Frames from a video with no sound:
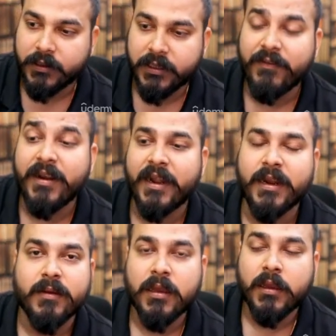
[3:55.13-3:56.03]
Given
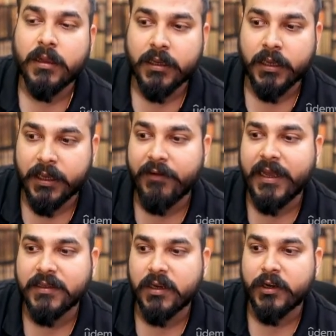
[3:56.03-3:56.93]
red
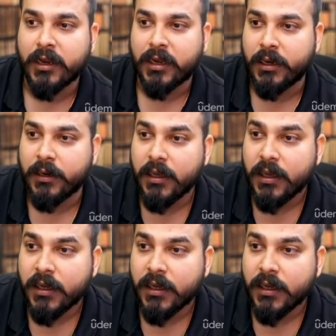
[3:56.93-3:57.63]
event has already occurred.